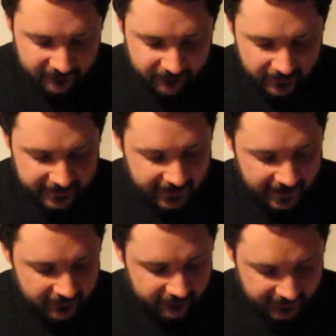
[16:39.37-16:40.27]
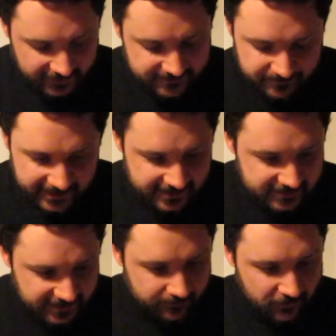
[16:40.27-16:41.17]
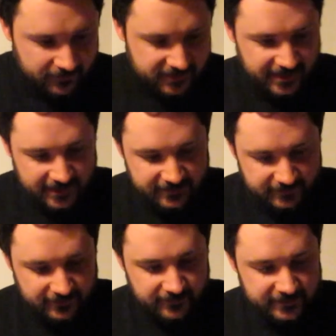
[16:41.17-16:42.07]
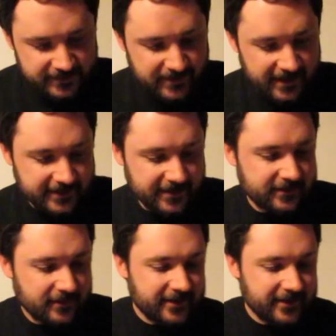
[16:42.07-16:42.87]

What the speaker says: if I get these basic bog standard guys painted,